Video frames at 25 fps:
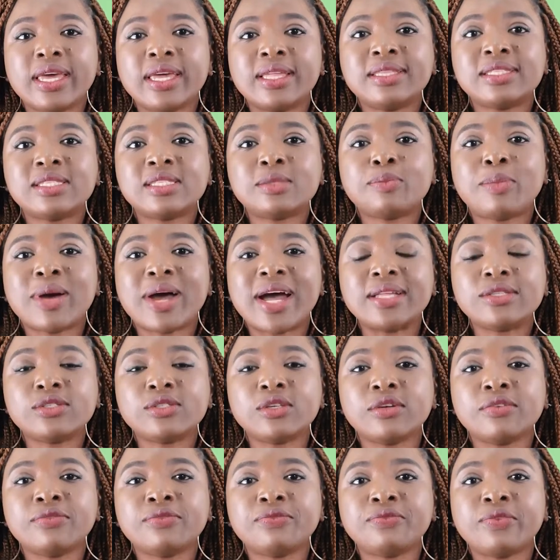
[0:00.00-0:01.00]
it's part
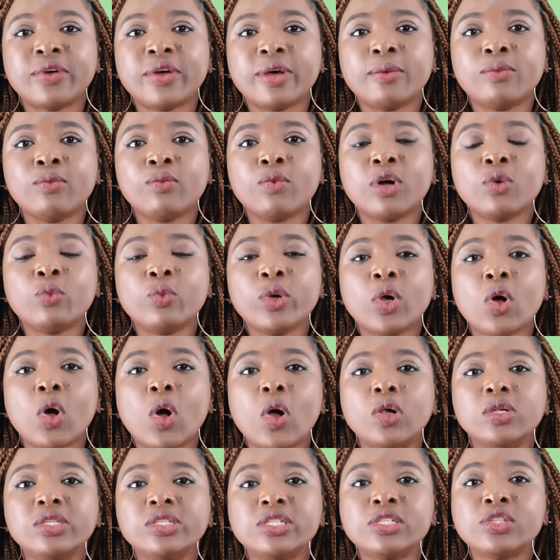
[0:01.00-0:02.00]
of what we
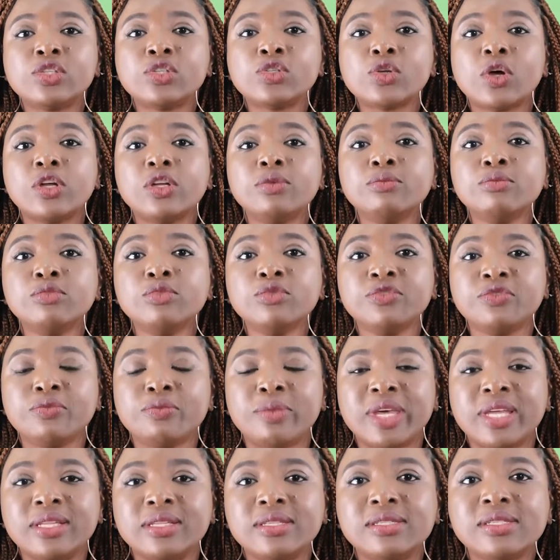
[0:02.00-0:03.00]
call the Sun
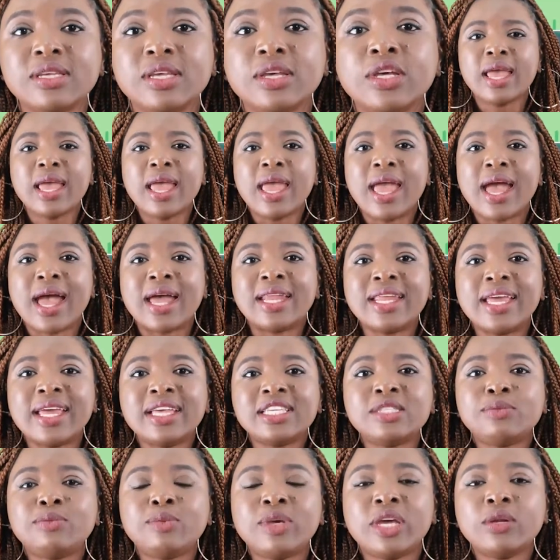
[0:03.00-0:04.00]
Movement. And
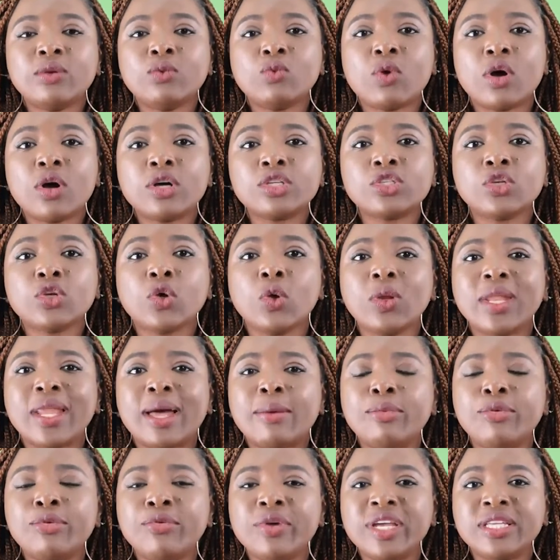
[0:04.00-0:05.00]
SBN works
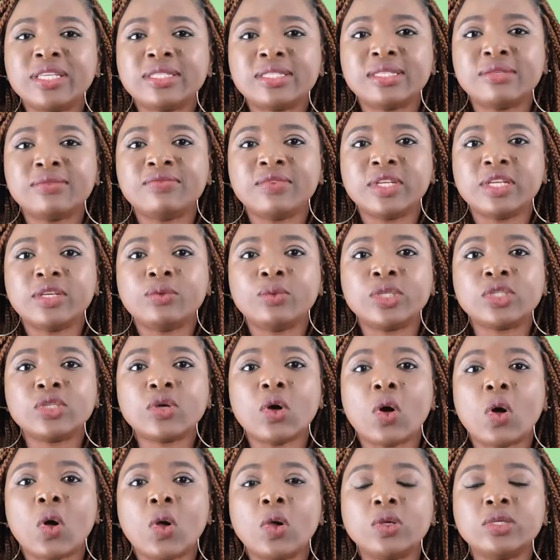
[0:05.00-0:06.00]
collaboratively with
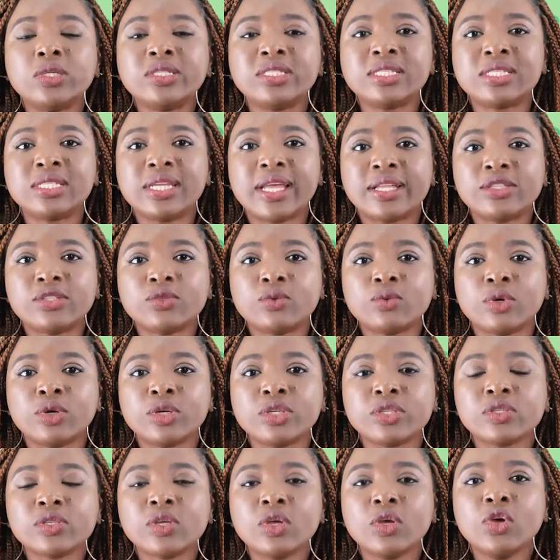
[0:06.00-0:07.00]
all the
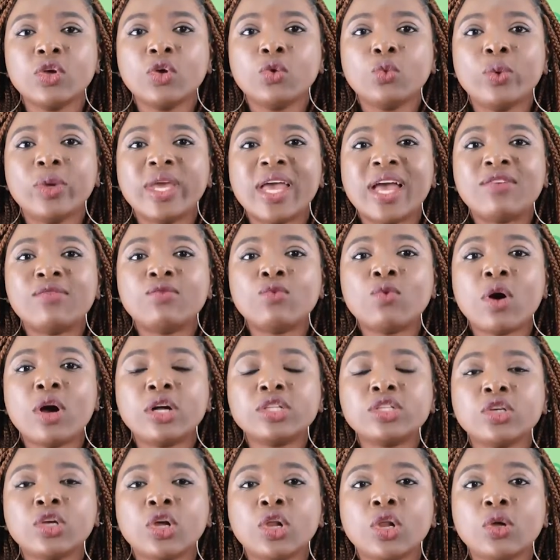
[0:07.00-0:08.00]
networks. We have
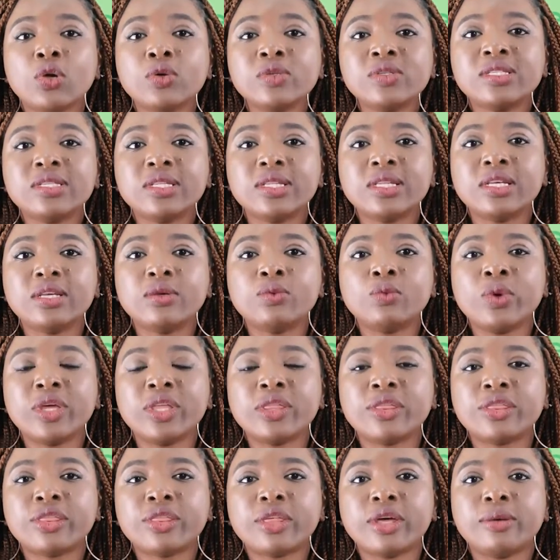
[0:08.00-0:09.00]
worked closely
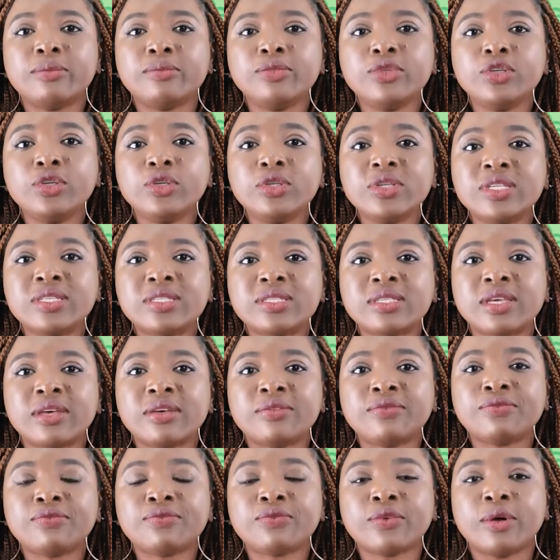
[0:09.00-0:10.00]
with
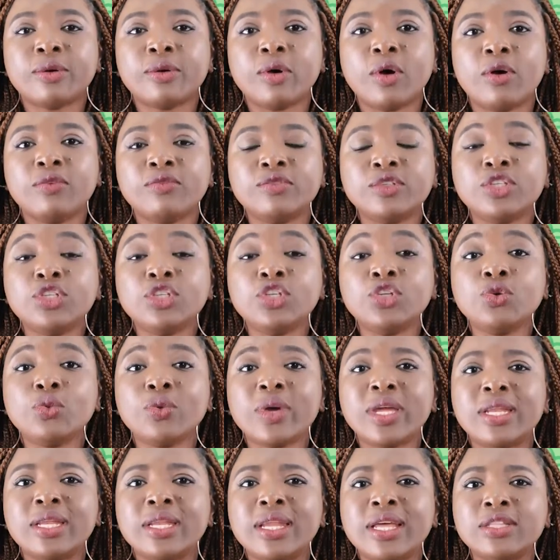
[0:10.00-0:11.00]
UNICEF of the
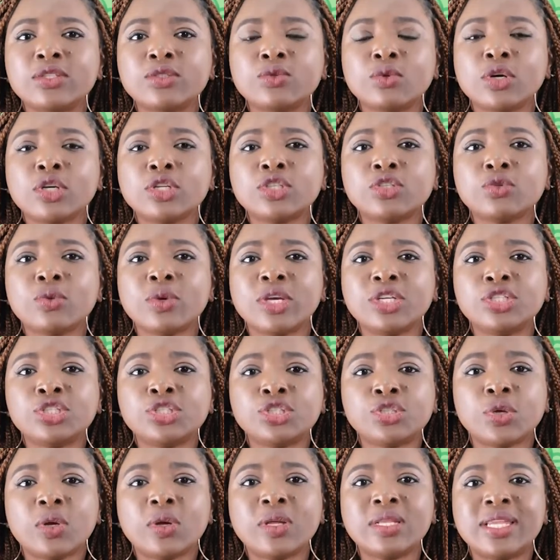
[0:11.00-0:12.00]
UN network to
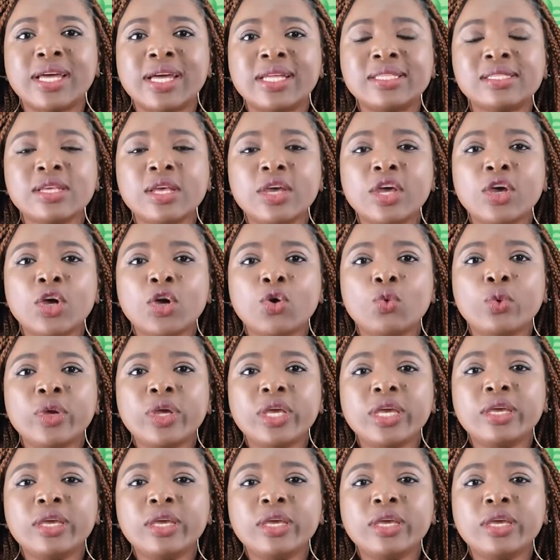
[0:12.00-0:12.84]
ensure that we